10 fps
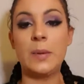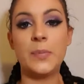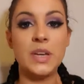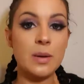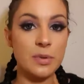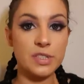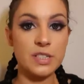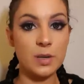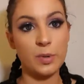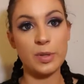Being able to
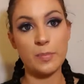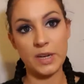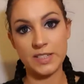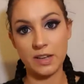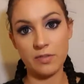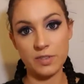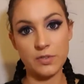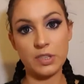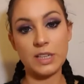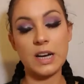deal with it myself is
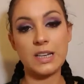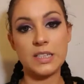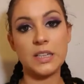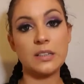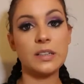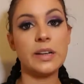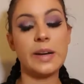really ideal.